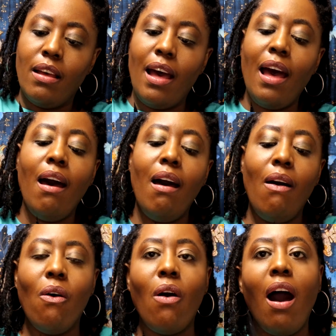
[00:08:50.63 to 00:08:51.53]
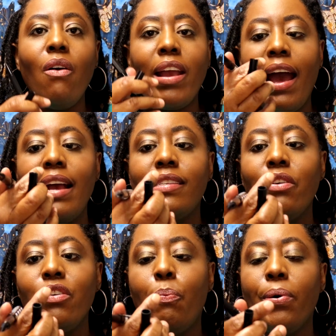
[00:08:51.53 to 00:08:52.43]
Oh, okay. So
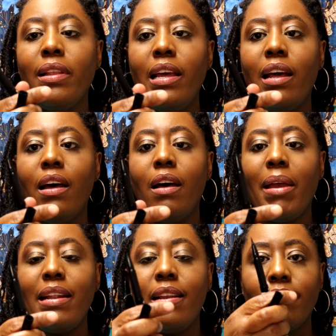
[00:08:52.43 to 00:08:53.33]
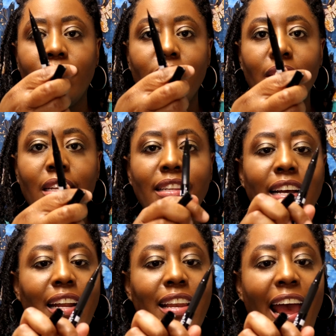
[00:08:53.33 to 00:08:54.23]
you pull it up and
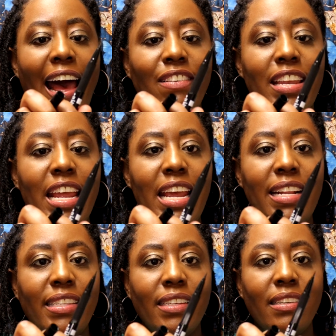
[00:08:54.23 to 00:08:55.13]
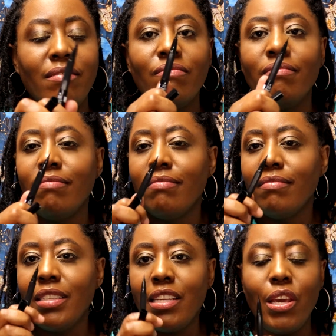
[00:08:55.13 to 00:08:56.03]
look at that, how neat.
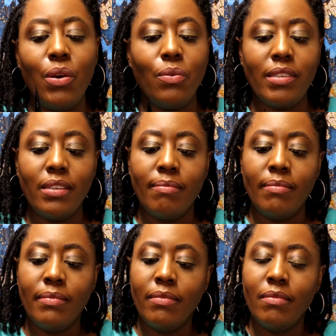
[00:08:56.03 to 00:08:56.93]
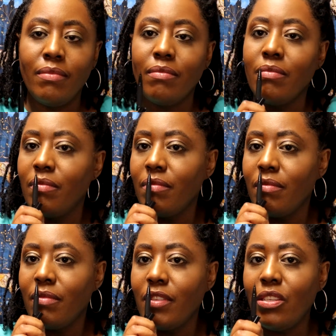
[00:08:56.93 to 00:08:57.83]
It's cute.
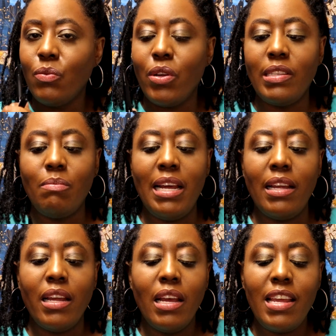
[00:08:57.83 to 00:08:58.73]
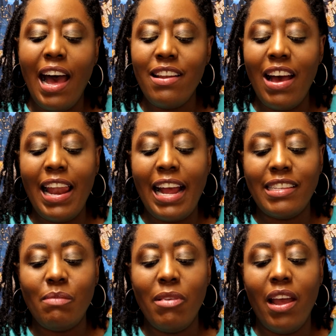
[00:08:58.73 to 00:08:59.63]
Just want to smell it. Y'all know I like
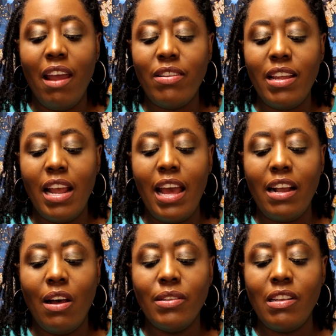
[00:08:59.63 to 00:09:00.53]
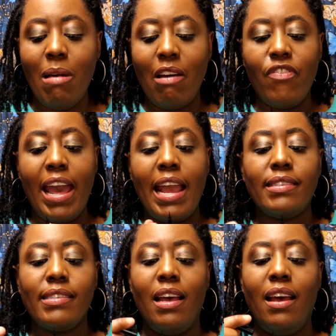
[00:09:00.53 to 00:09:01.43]
to smell everything that goes on my face.